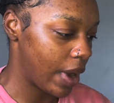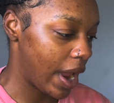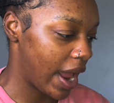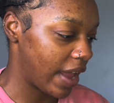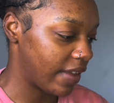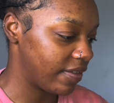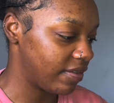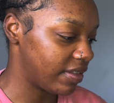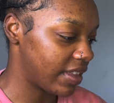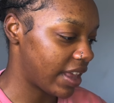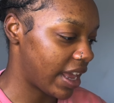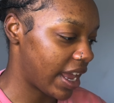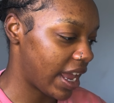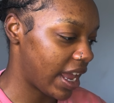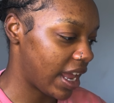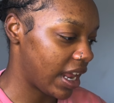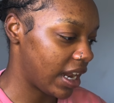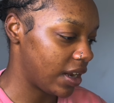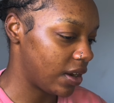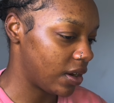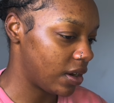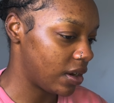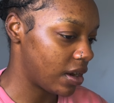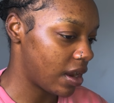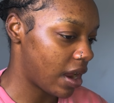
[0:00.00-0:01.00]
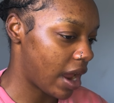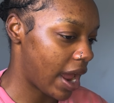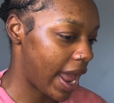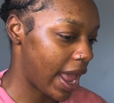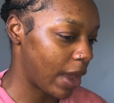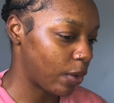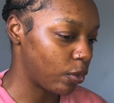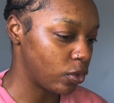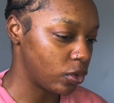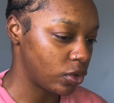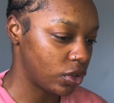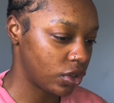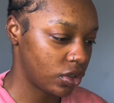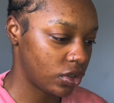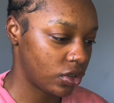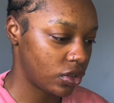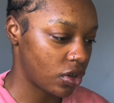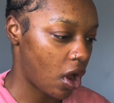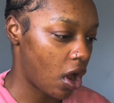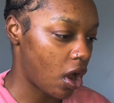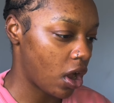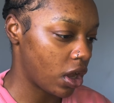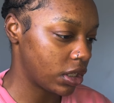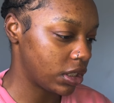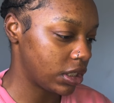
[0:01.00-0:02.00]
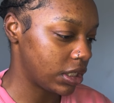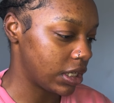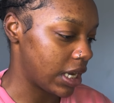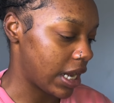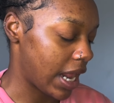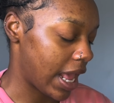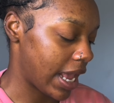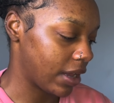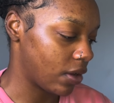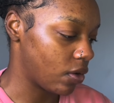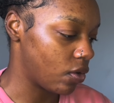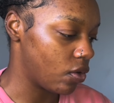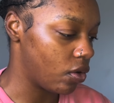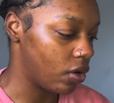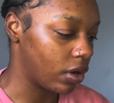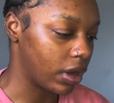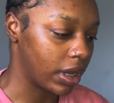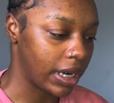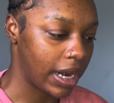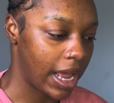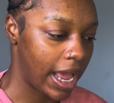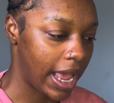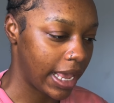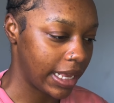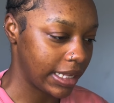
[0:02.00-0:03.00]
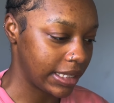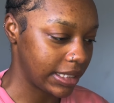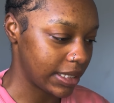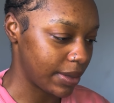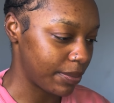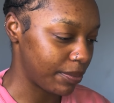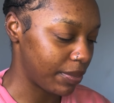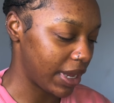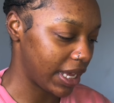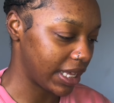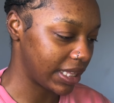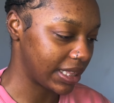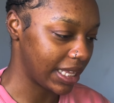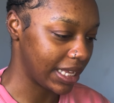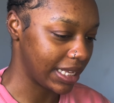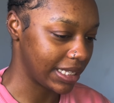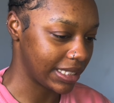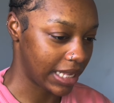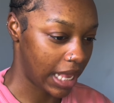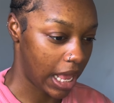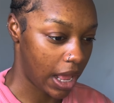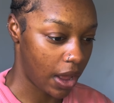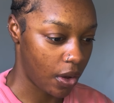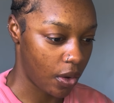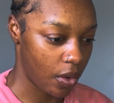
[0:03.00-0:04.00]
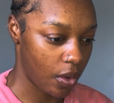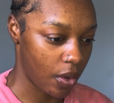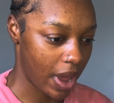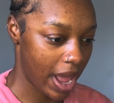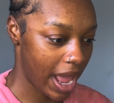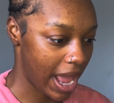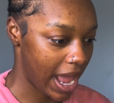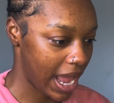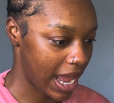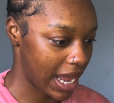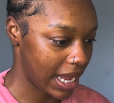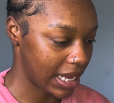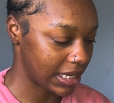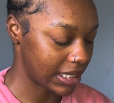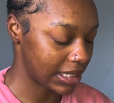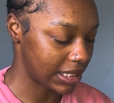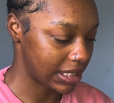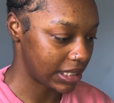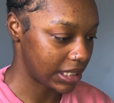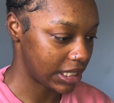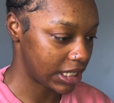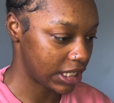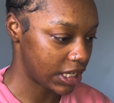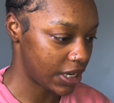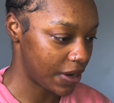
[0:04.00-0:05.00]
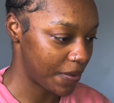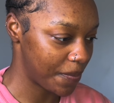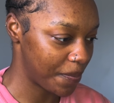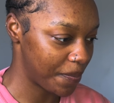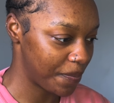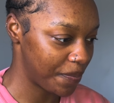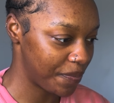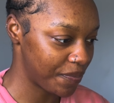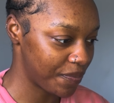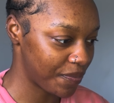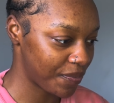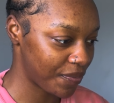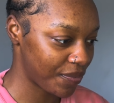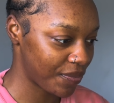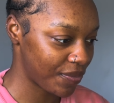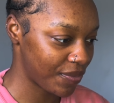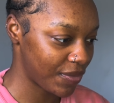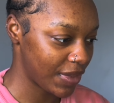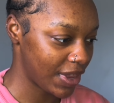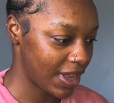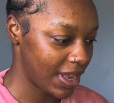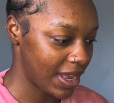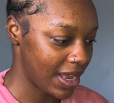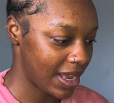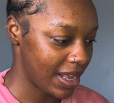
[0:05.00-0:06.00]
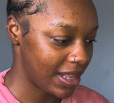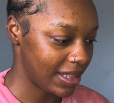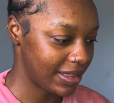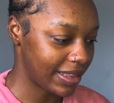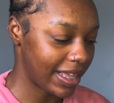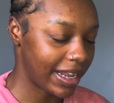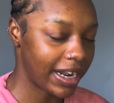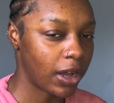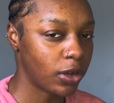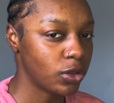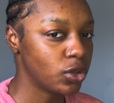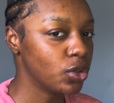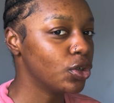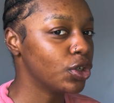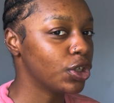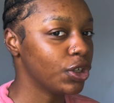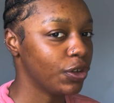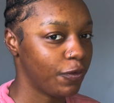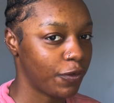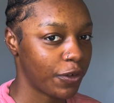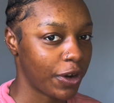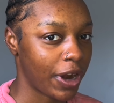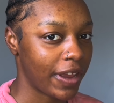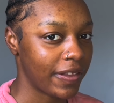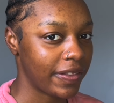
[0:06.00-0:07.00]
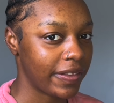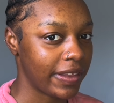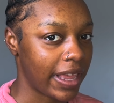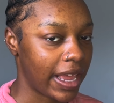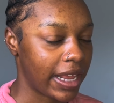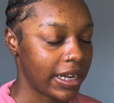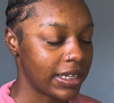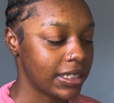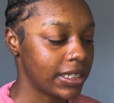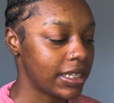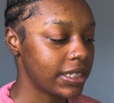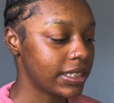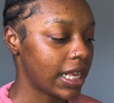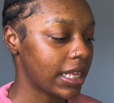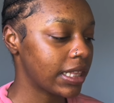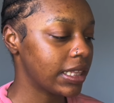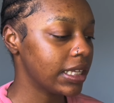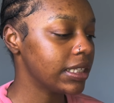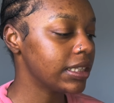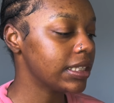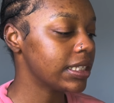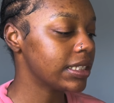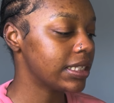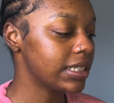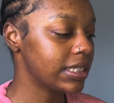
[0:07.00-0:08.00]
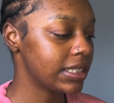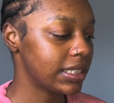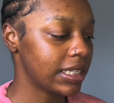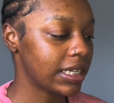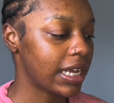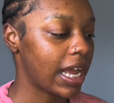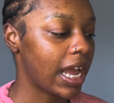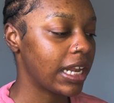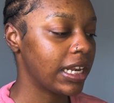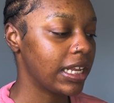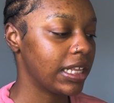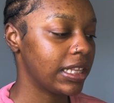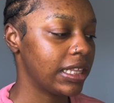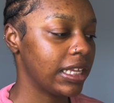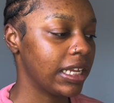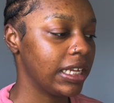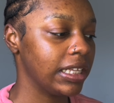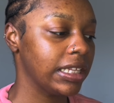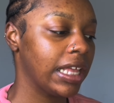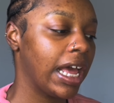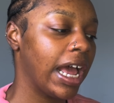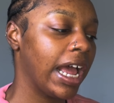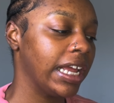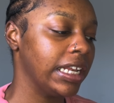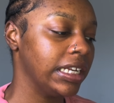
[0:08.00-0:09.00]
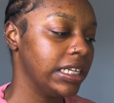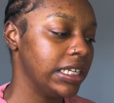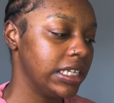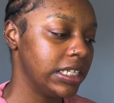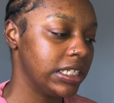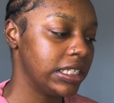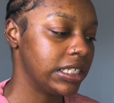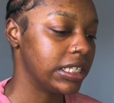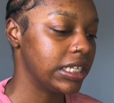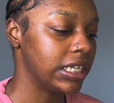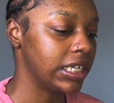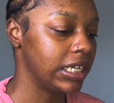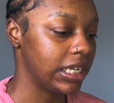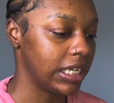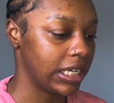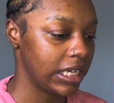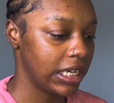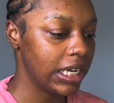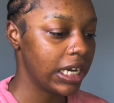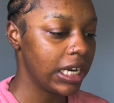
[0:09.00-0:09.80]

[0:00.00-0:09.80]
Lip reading: and then I will start to like organize and pick things out, and then I'll talk you through it at the end, because I think this is the kind of thing that I need to